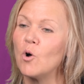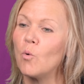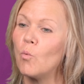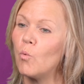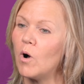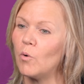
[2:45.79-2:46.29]

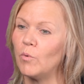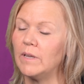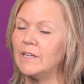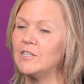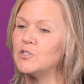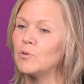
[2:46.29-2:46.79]
what we
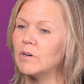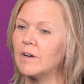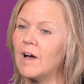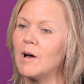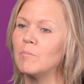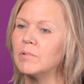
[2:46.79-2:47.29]
need to
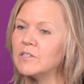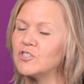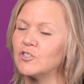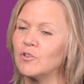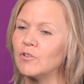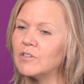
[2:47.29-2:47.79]

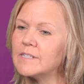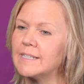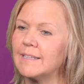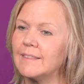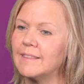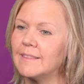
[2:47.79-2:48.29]
accomplish in order to